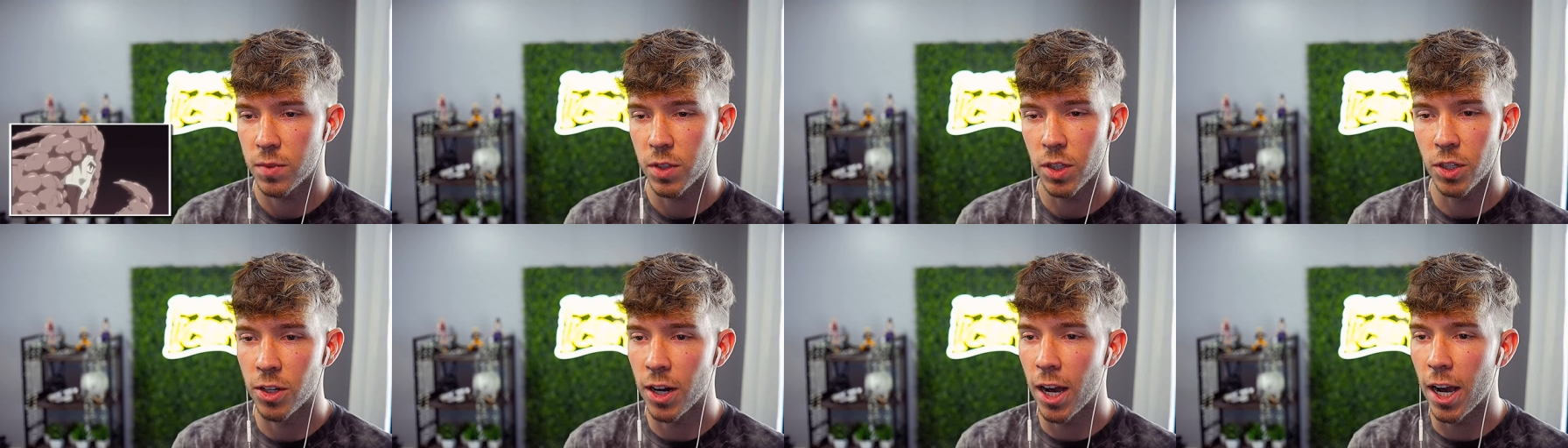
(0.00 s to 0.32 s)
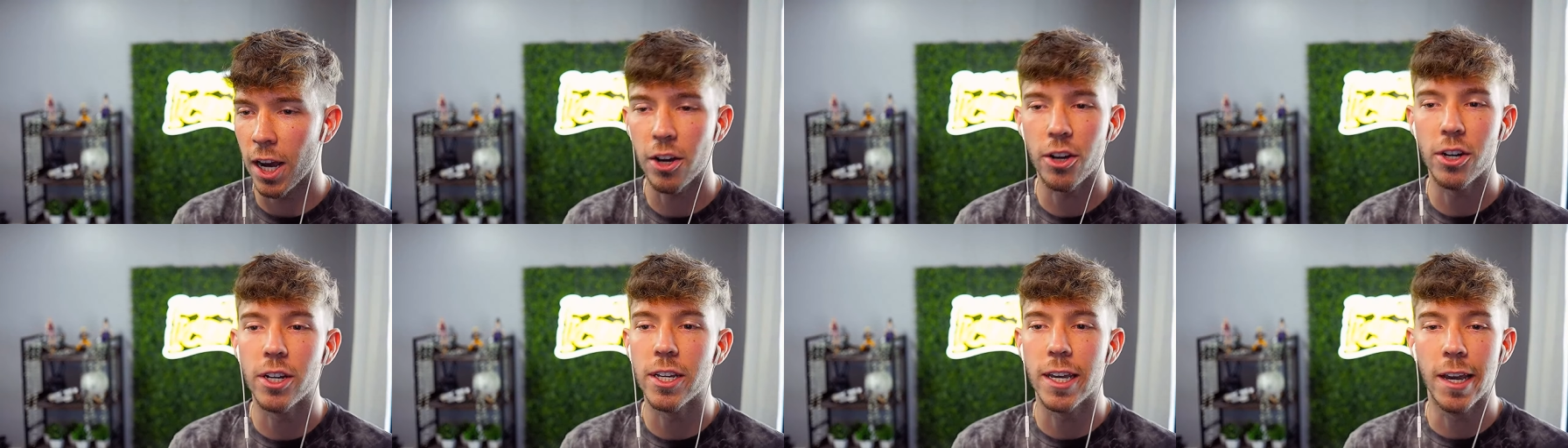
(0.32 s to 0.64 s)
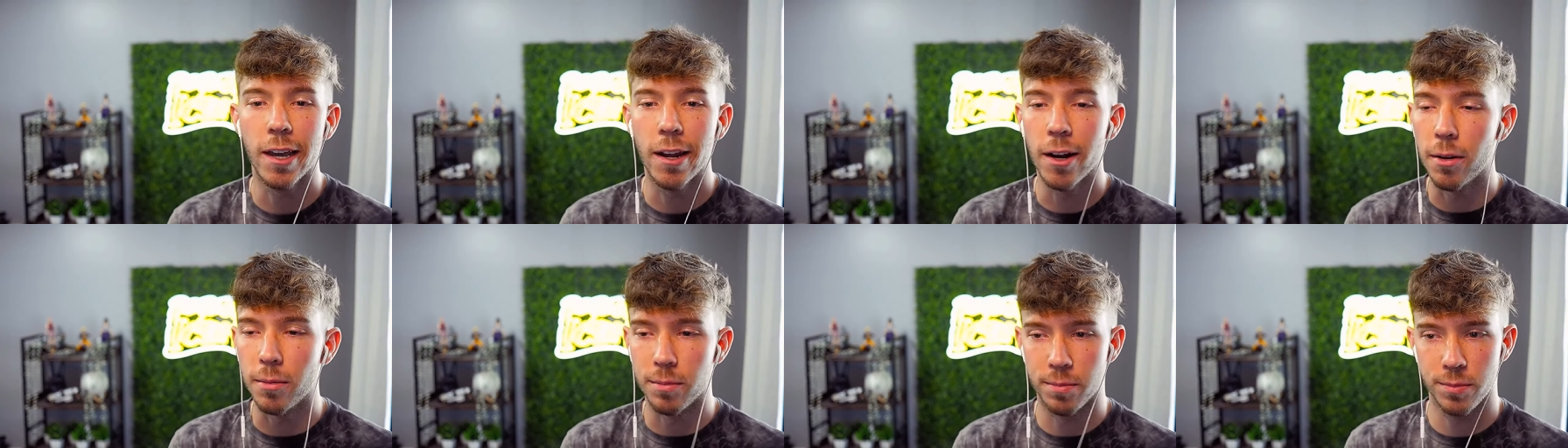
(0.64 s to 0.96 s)
You're not gonna
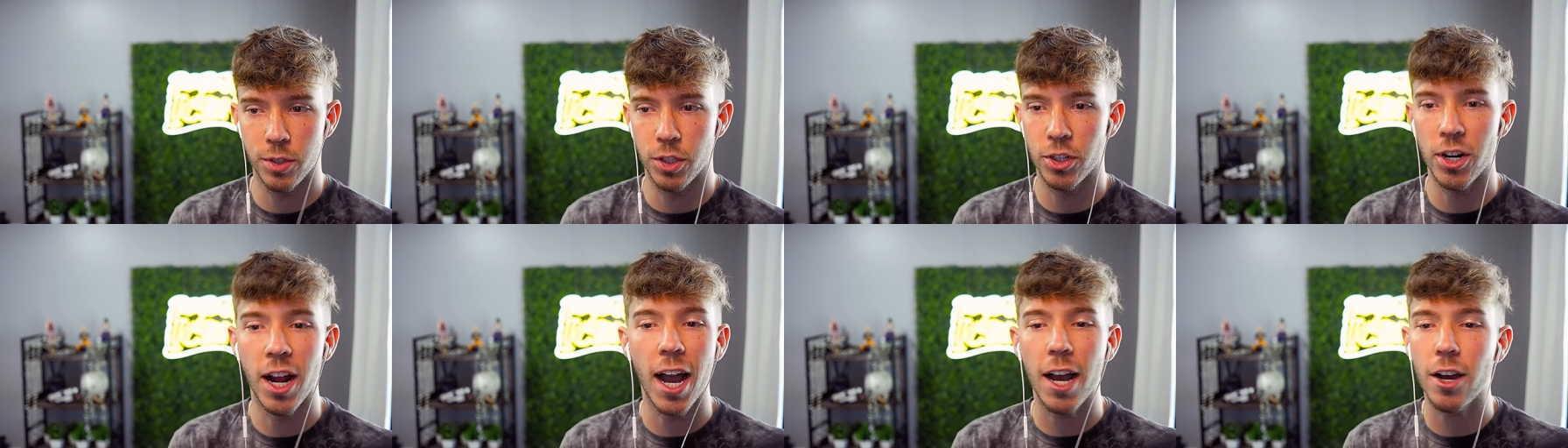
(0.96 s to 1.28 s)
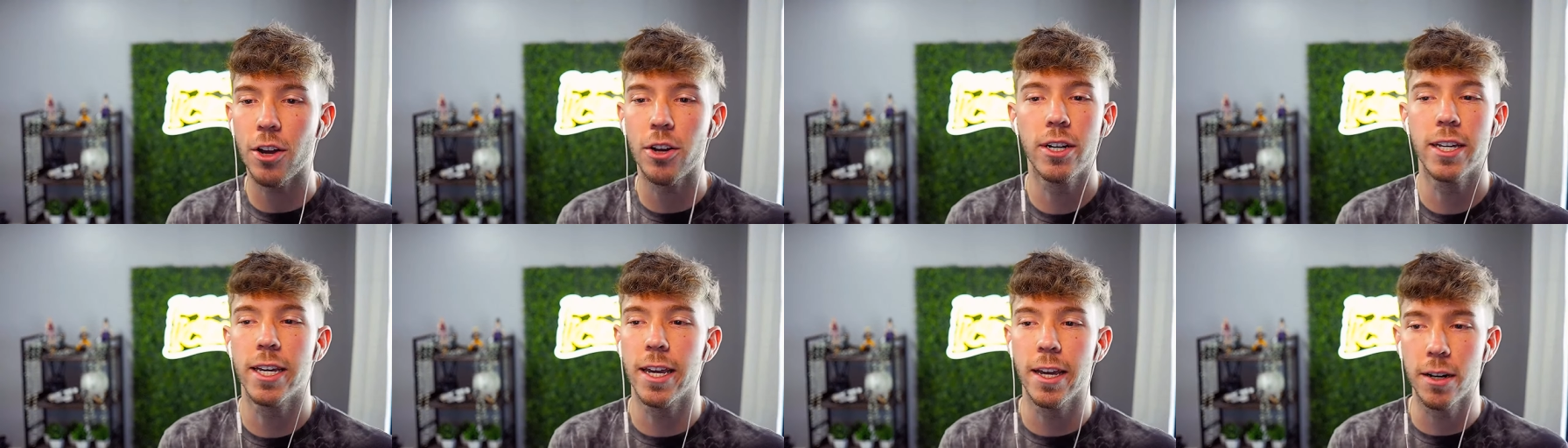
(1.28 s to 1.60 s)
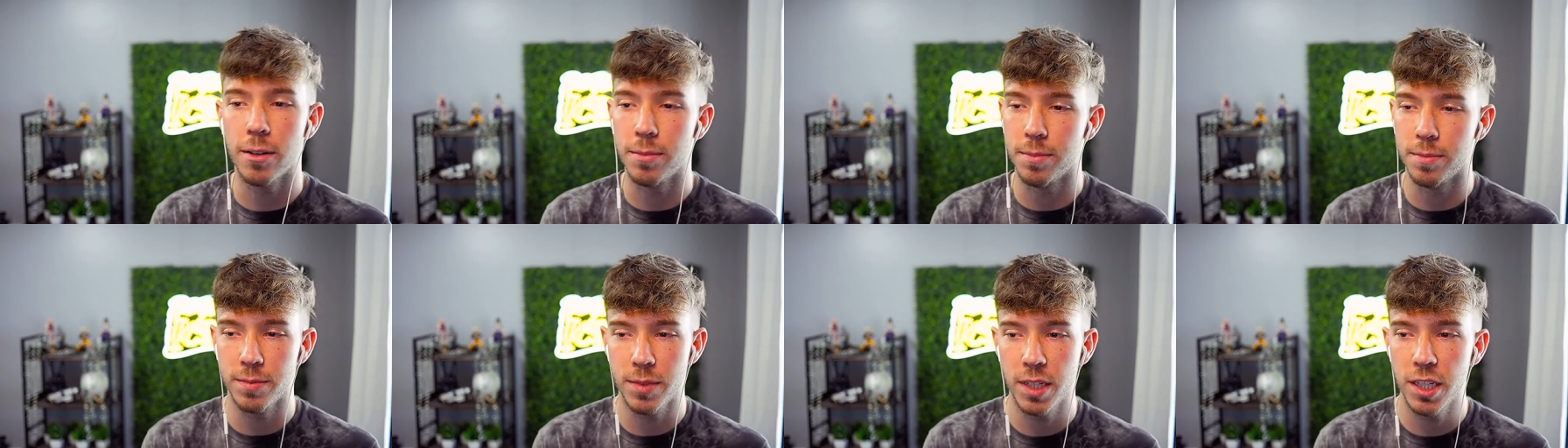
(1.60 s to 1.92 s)
get him. You're not gonna get
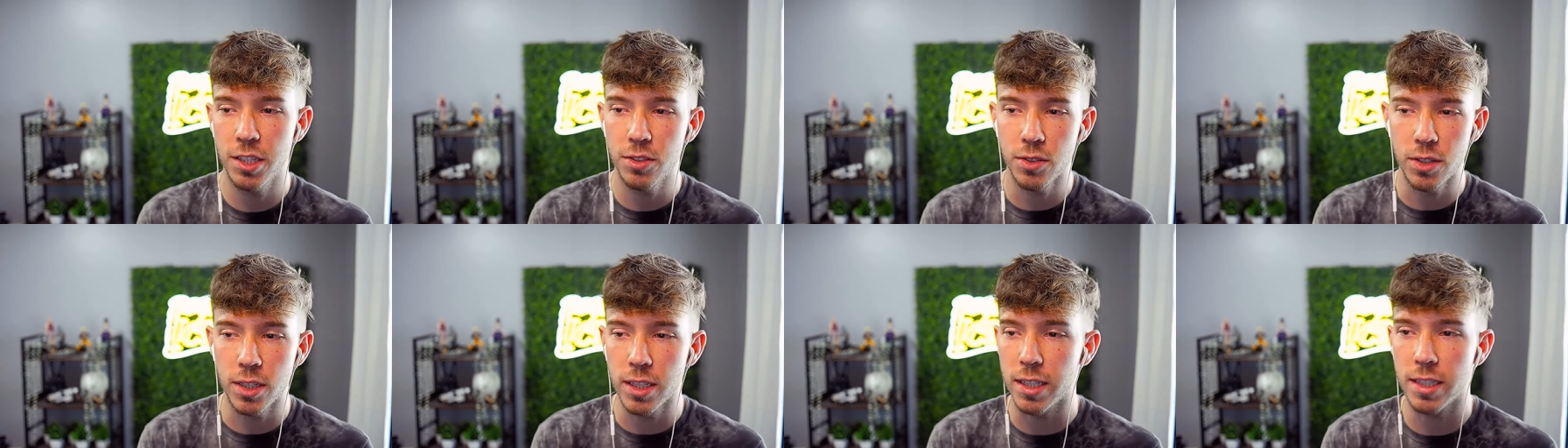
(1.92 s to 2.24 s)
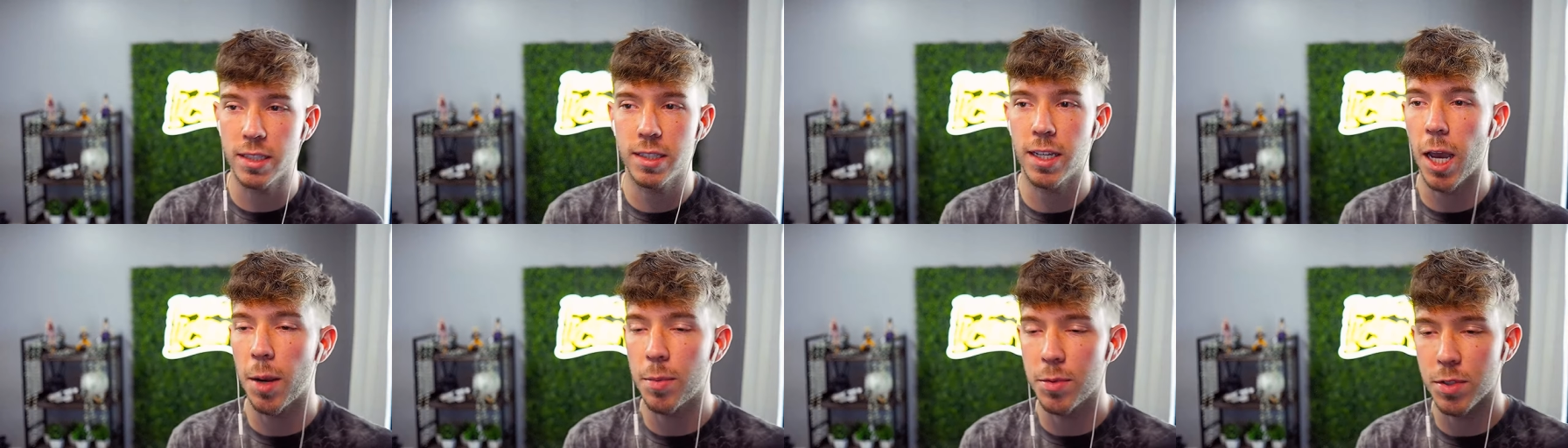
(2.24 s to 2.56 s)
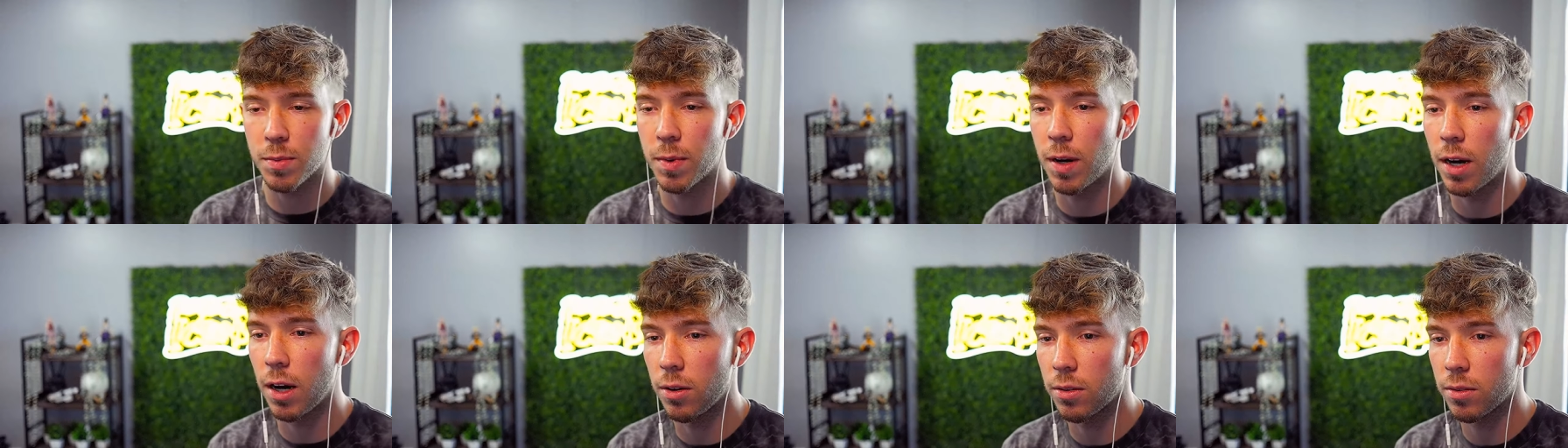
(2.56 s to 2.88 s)
him. He's gonna escape
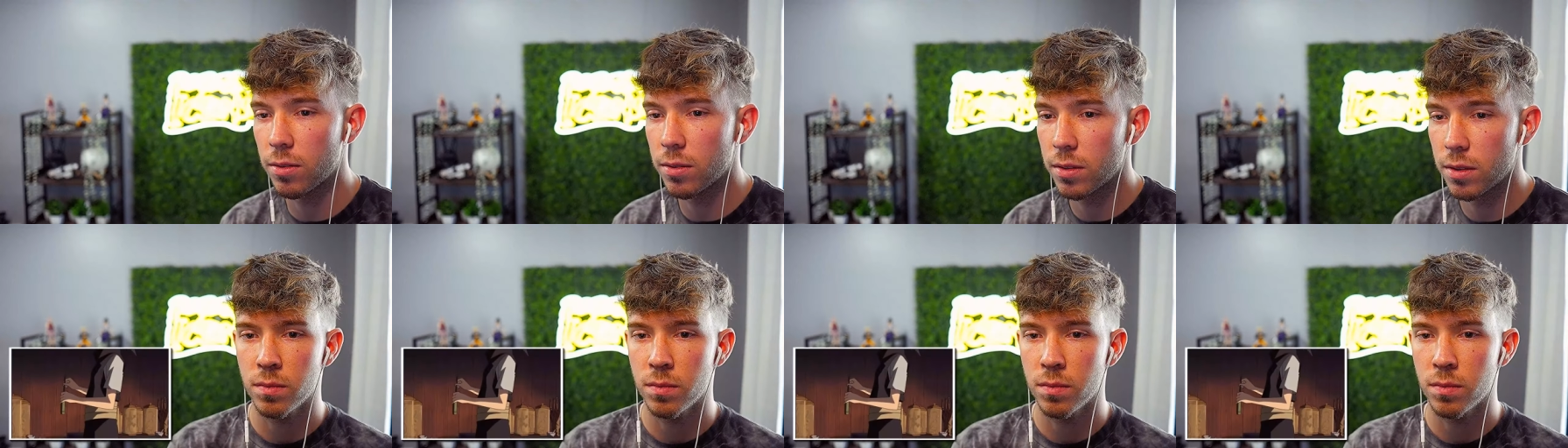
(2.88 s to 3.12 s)
somehow.